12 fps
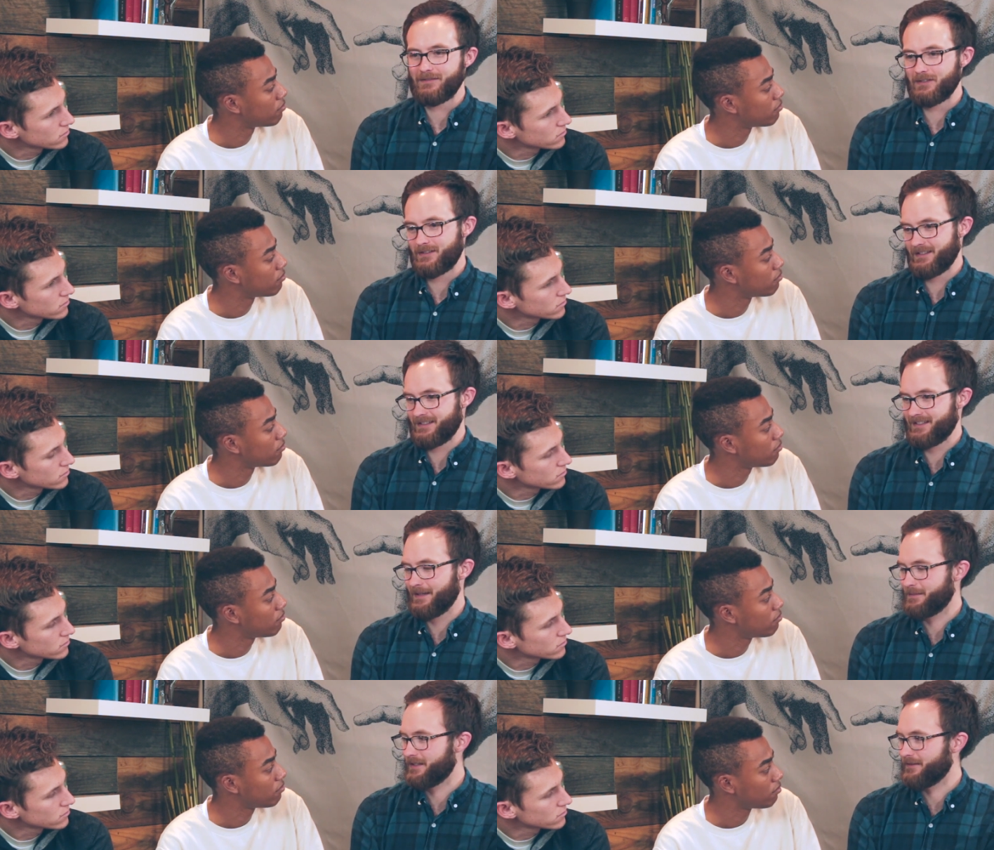Speaker 1: You can
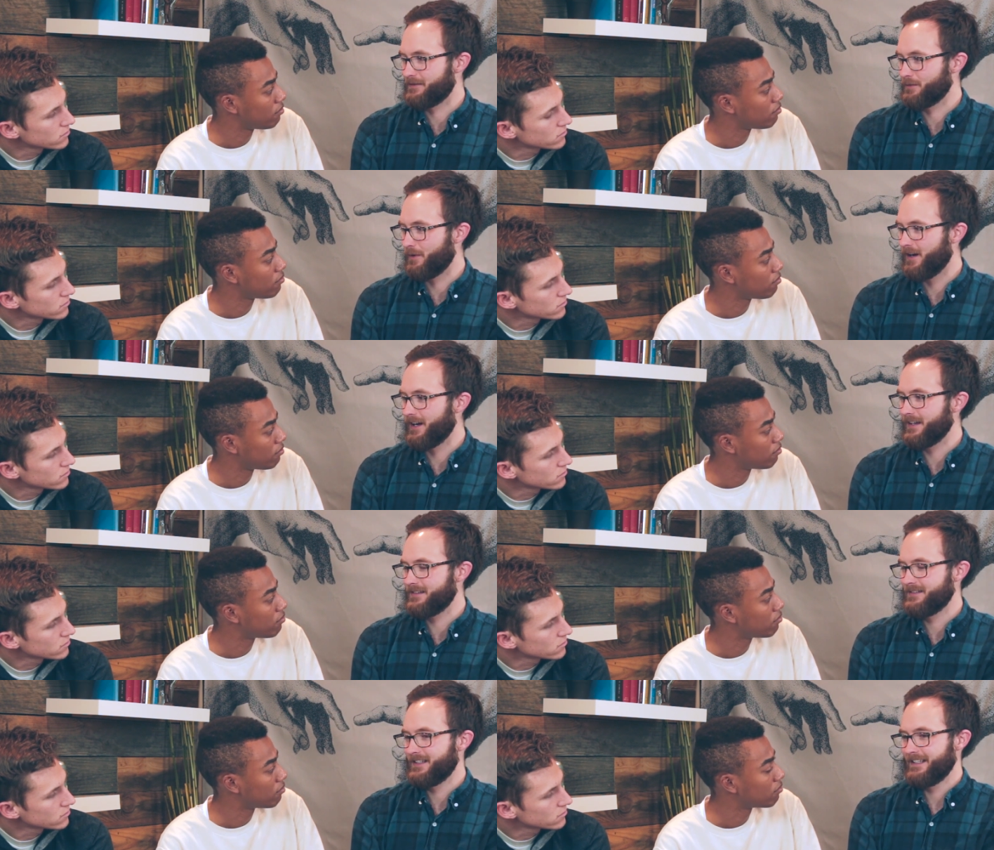accept it if you want,
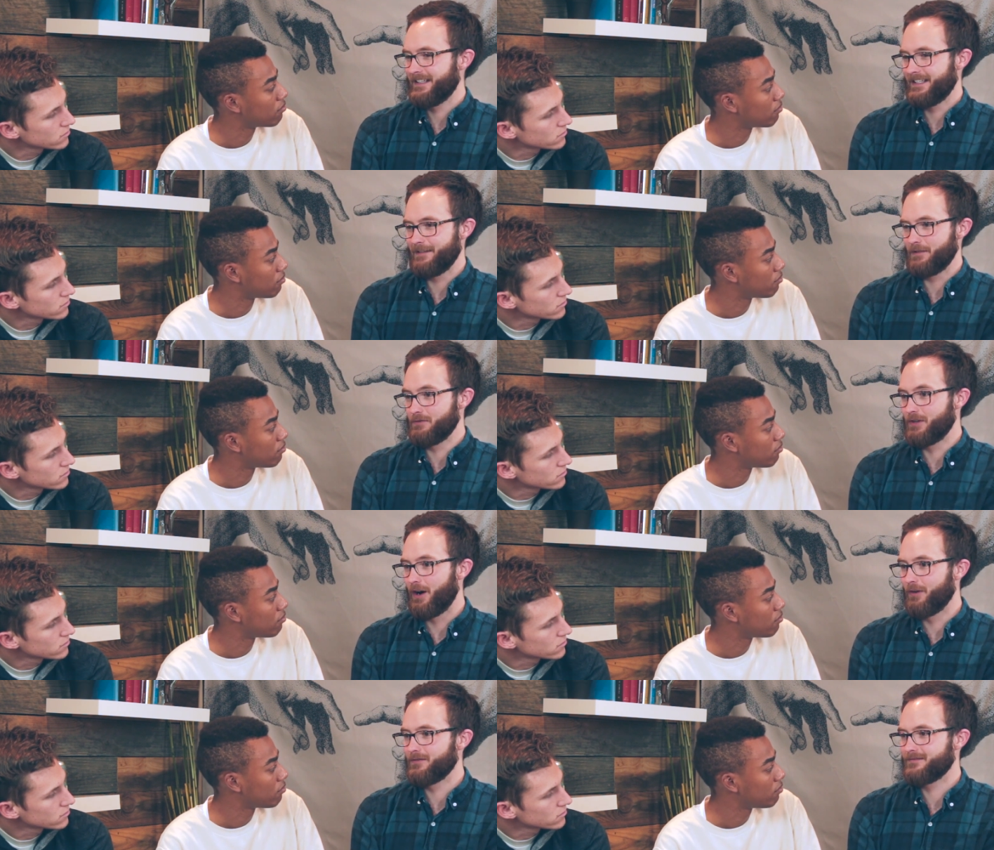and if you
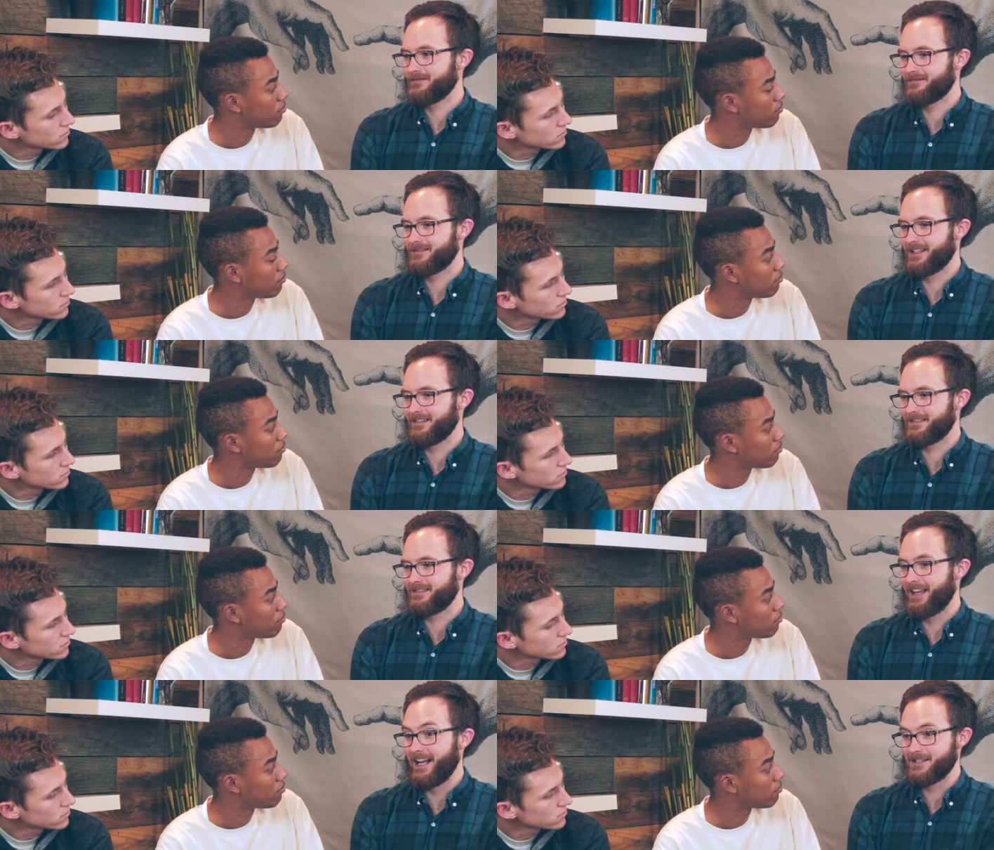don't,
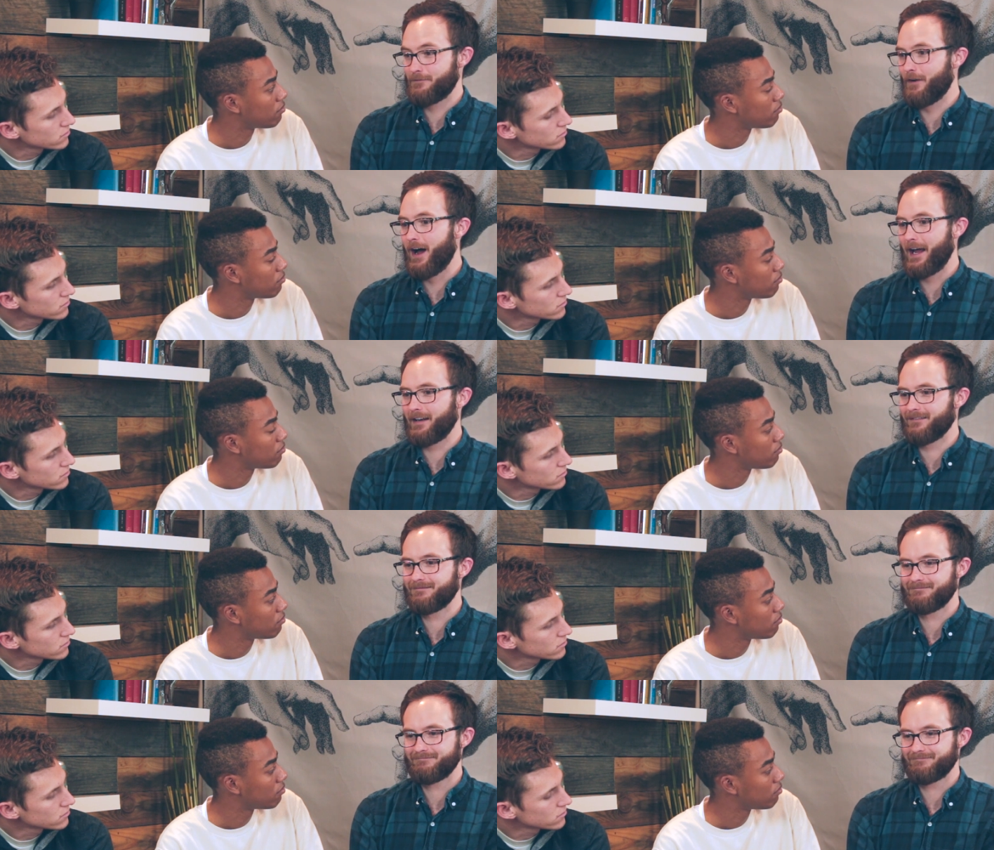then that's
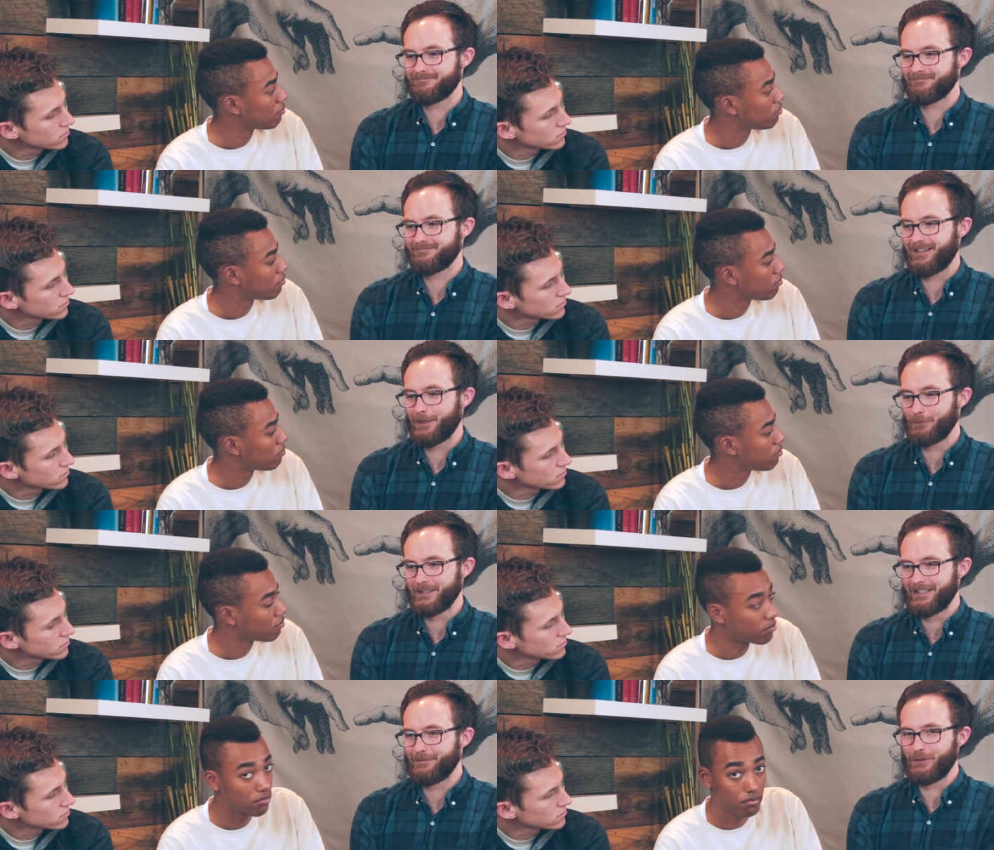fine. I
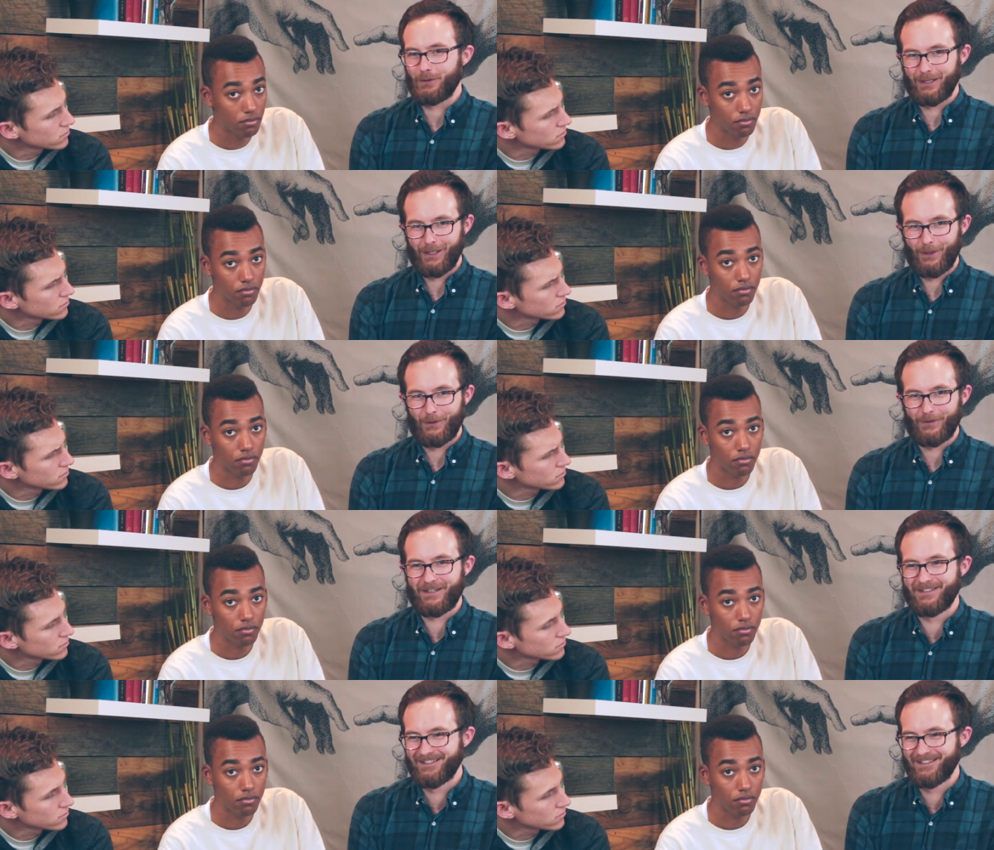will leave you alone.